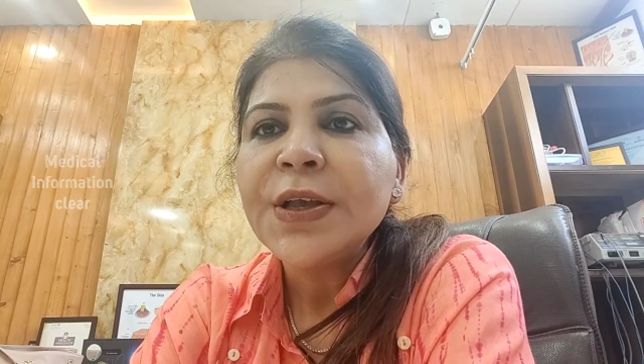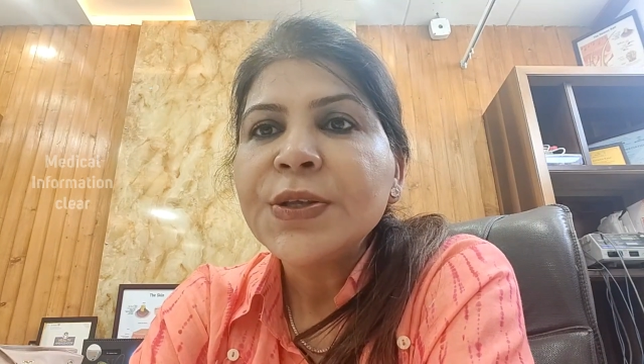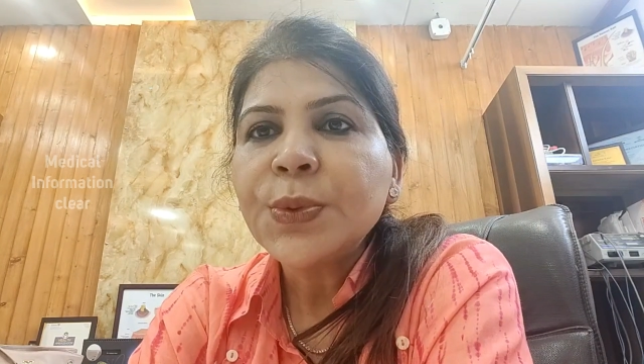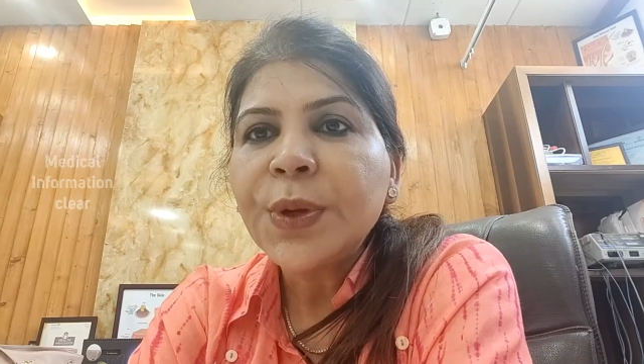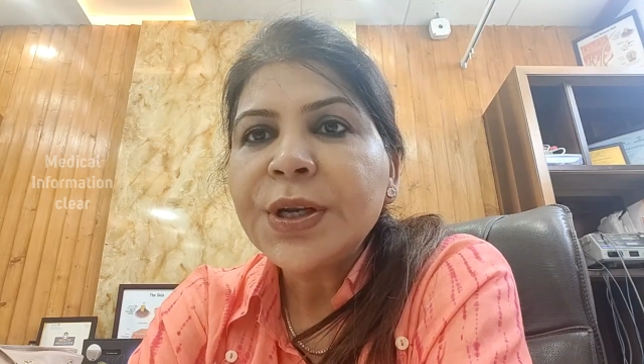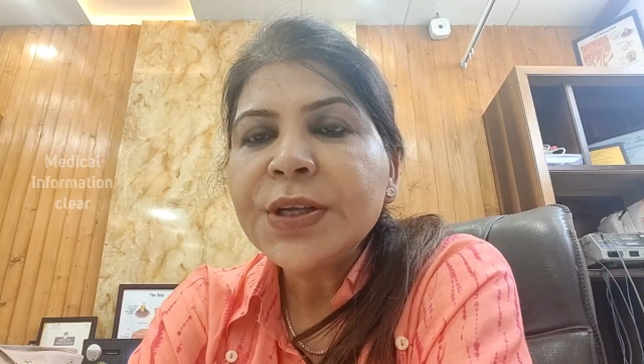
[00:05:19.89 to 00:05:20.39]

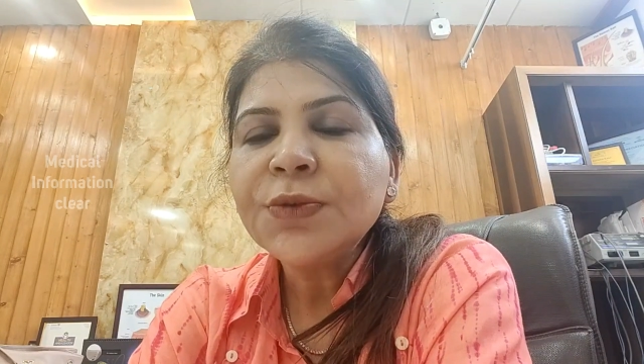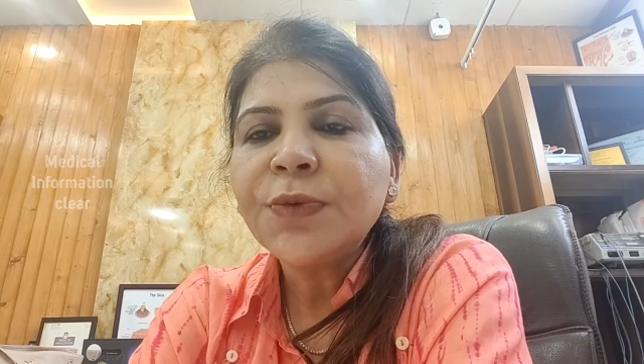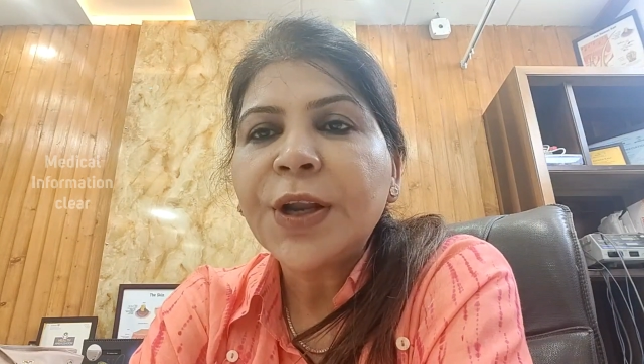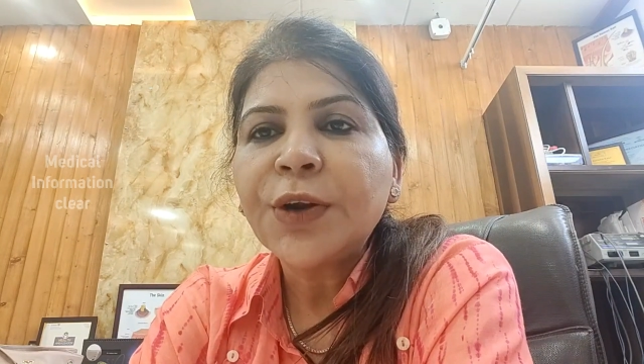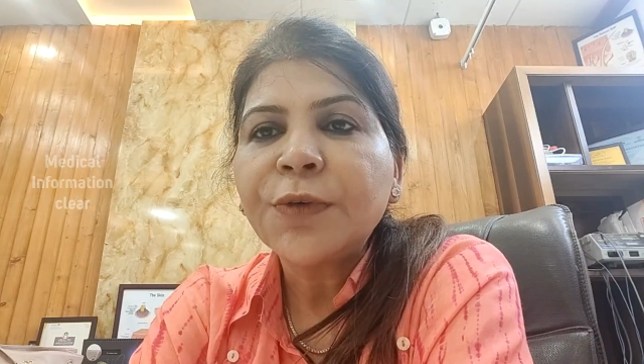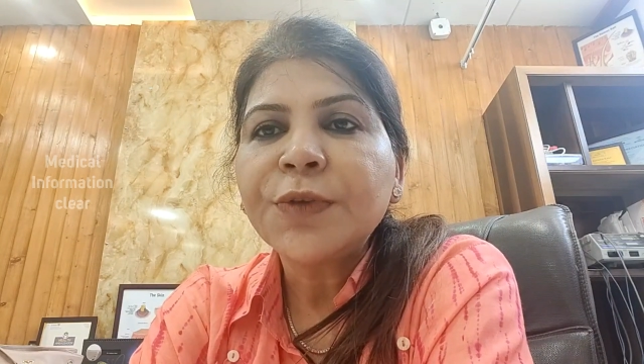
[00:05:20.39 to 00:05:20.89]
So it is
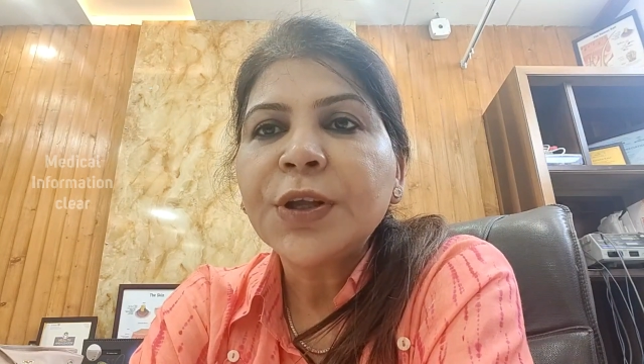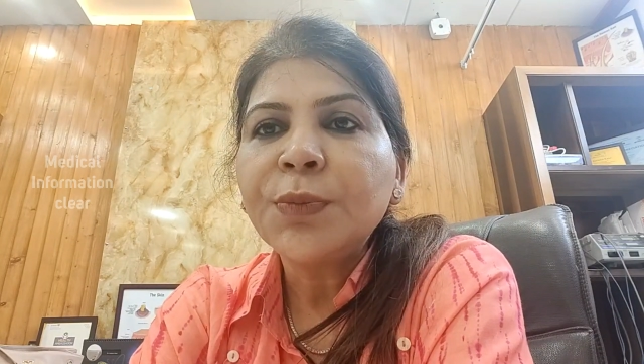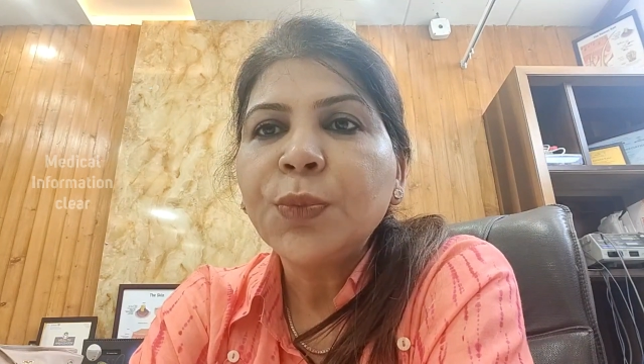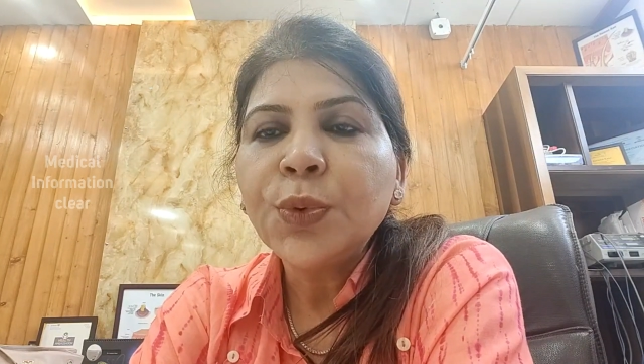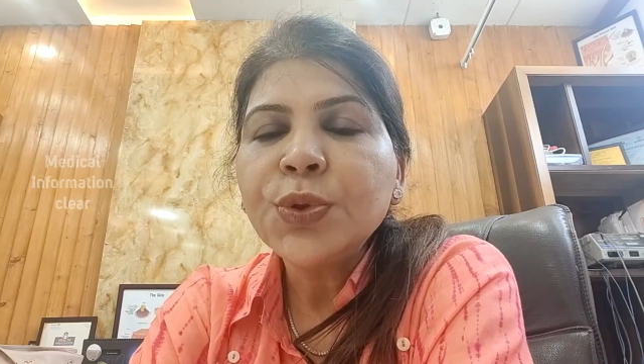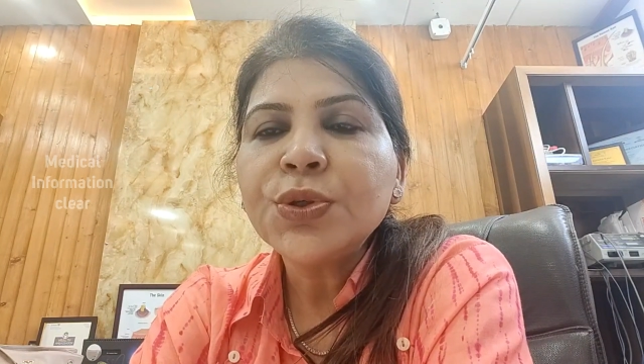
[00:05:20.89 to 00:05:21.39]
one of the
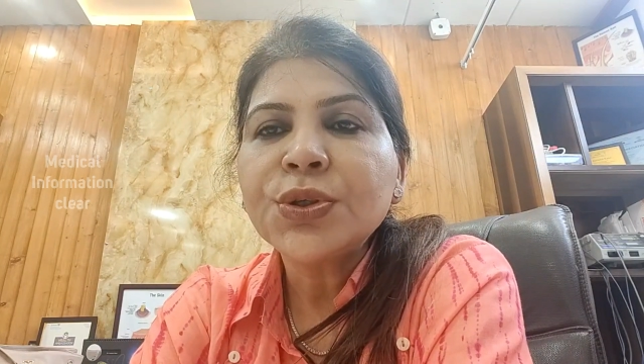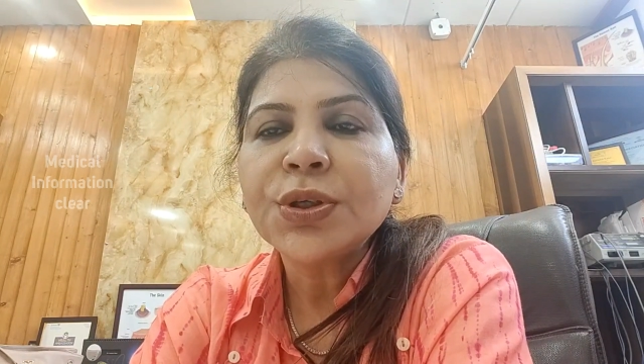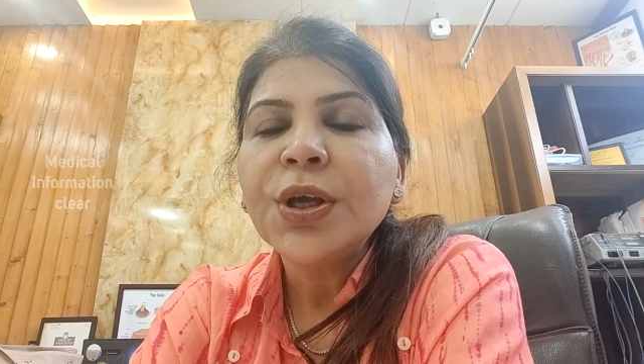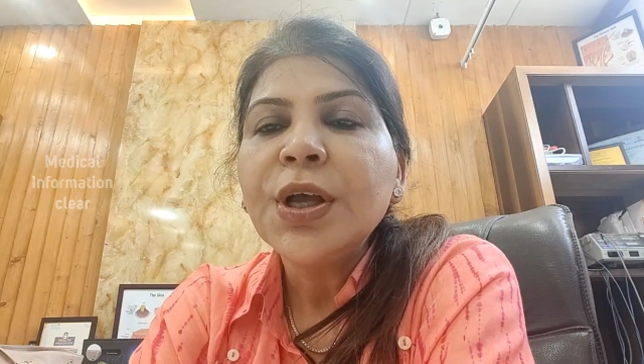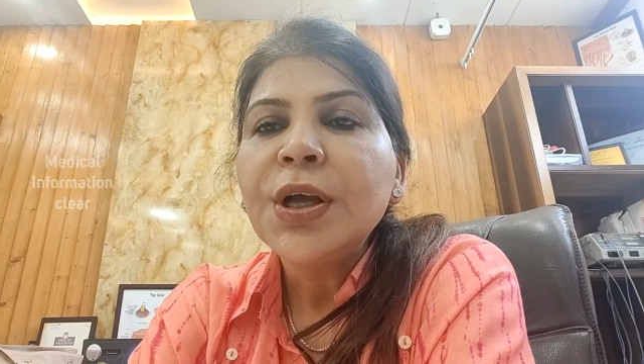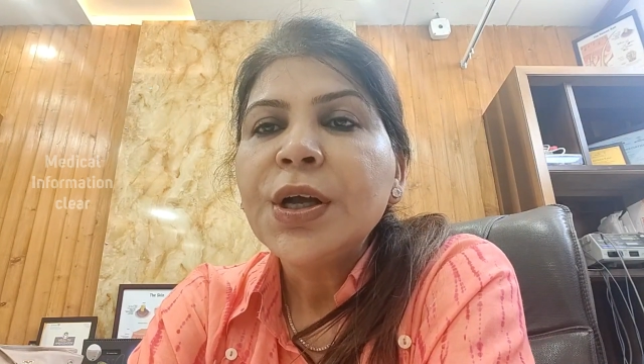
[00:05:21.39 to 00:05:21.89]

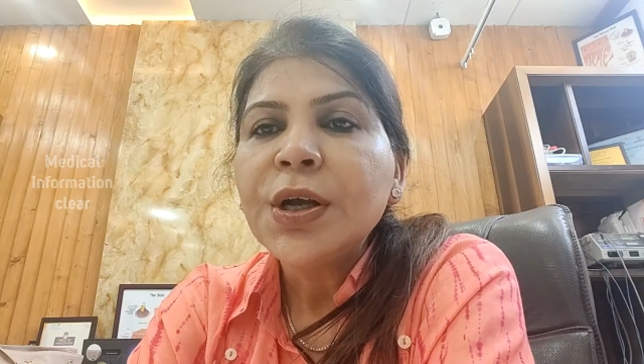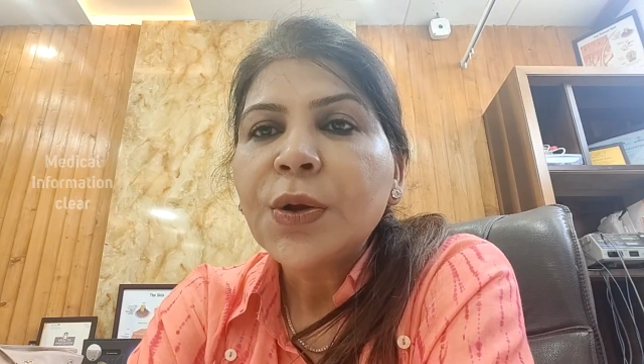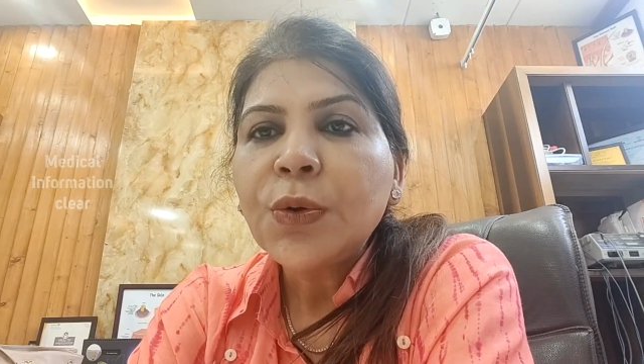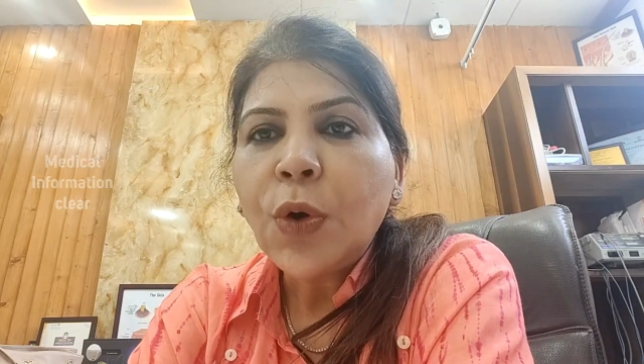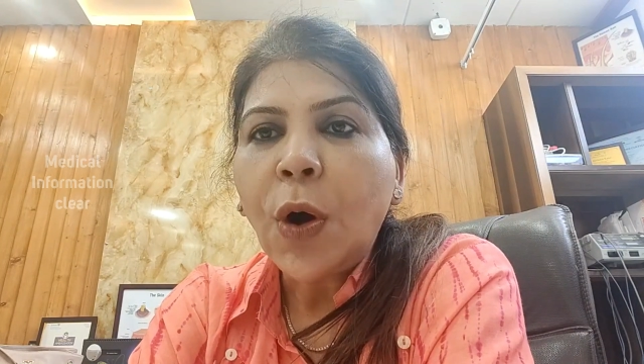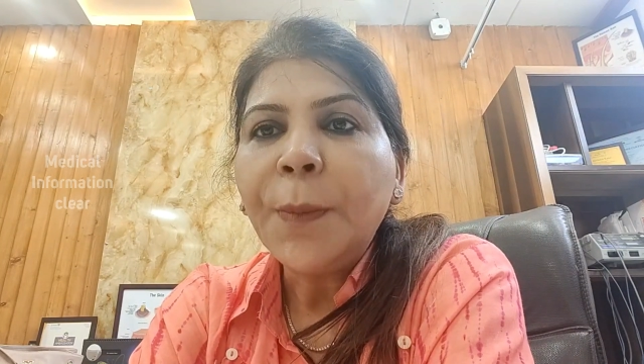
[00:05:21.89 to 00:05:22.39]
most
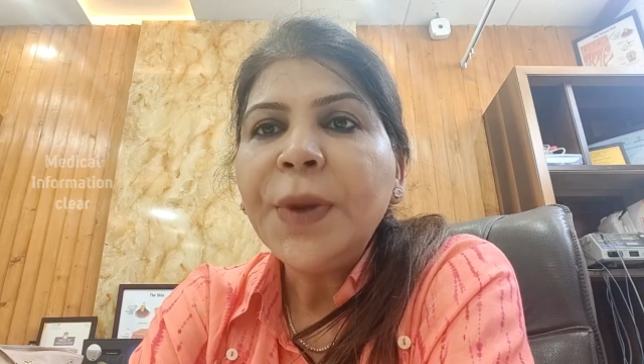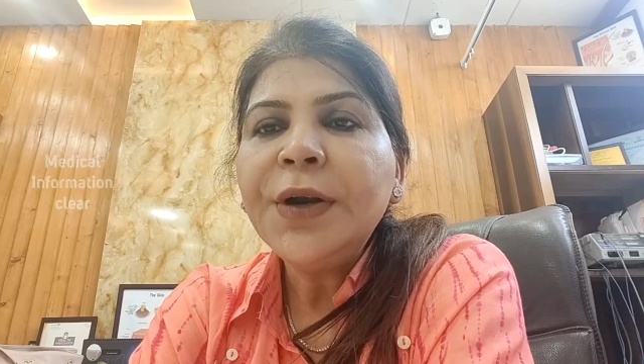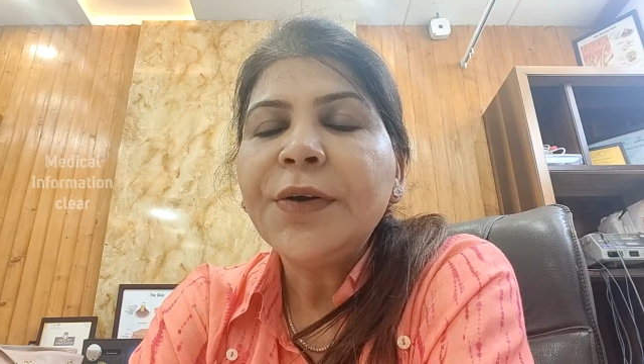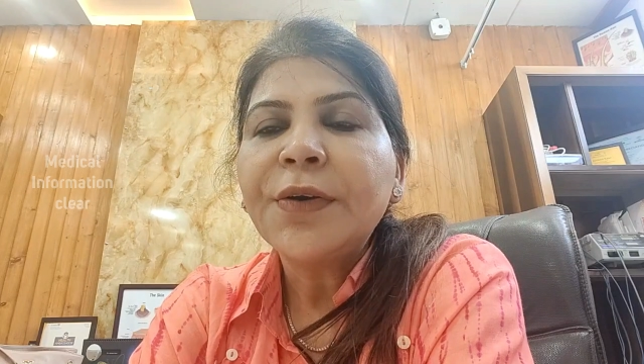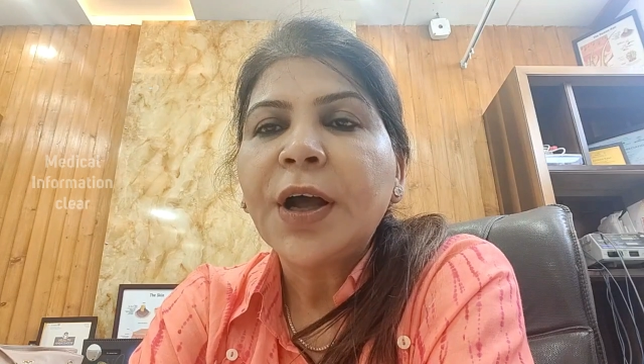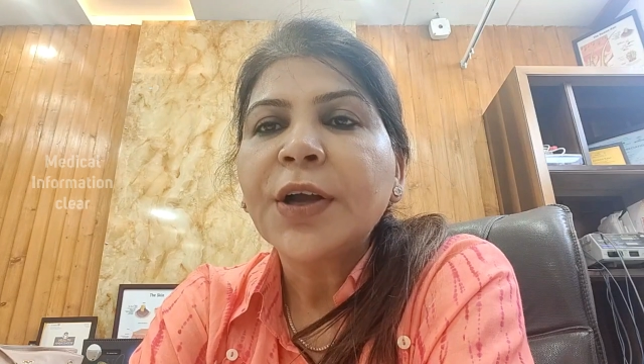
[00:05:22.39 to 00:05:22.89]

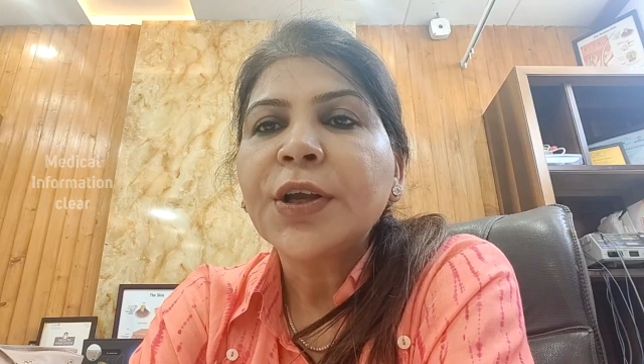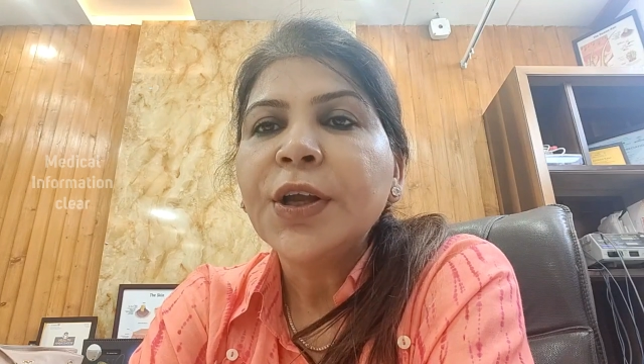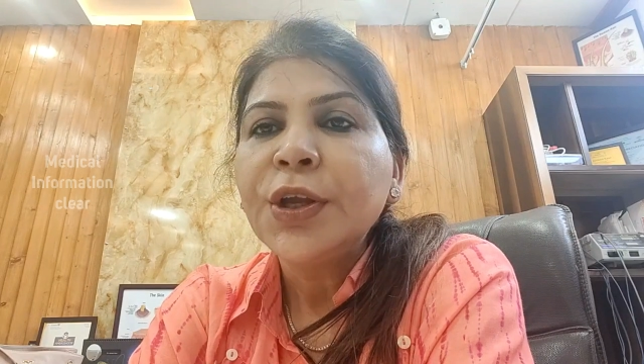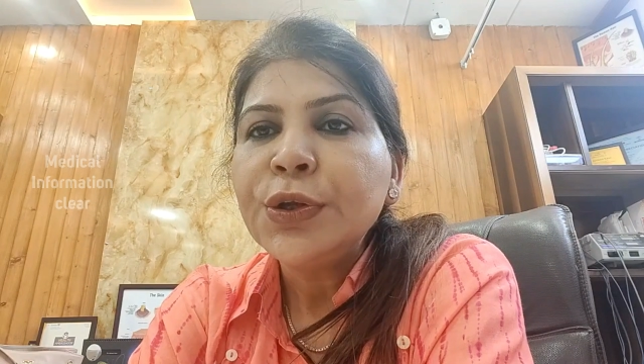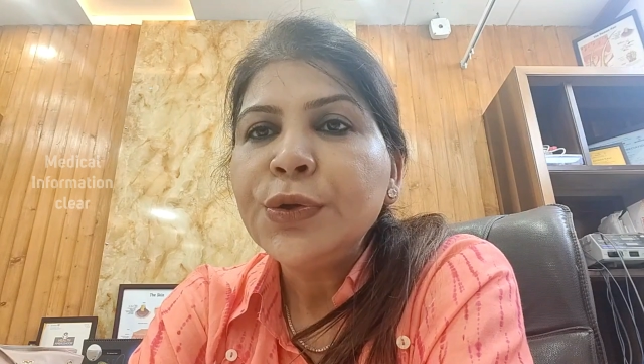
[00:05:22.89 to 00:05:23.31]
common drug